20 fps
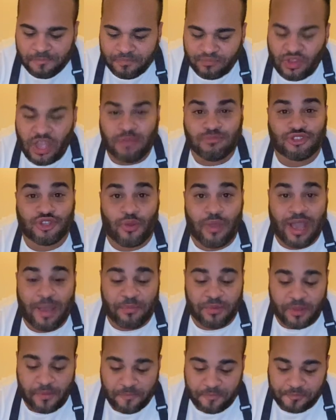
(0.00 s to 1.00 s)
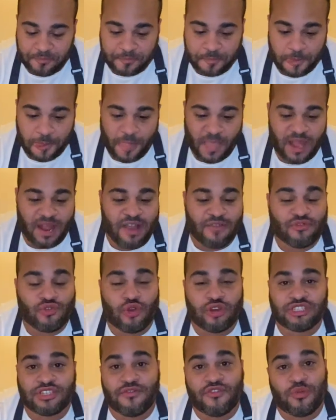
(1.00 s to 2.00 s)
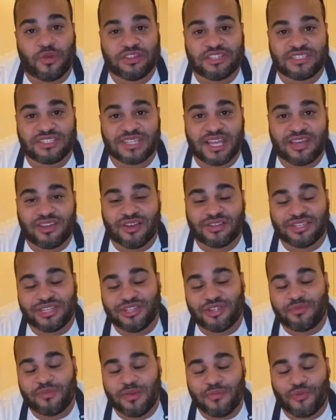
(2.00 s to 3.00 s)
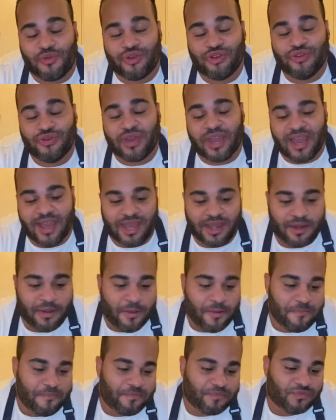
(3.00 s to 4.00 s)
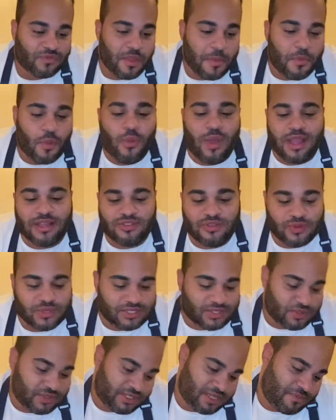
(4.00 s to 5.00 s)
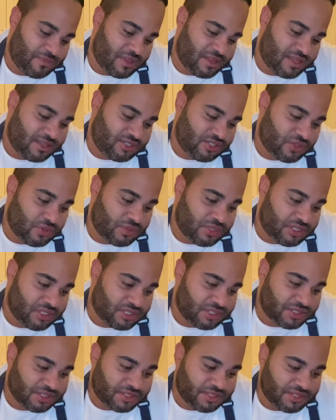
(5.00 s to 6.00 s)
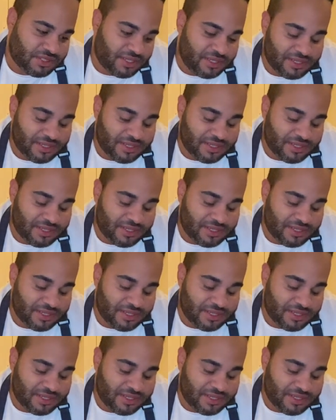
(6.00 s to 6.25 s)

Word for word: I'm so happy. Of course, if you want the steak cooked a little bit more, you can. But why do it to something that's so delicious?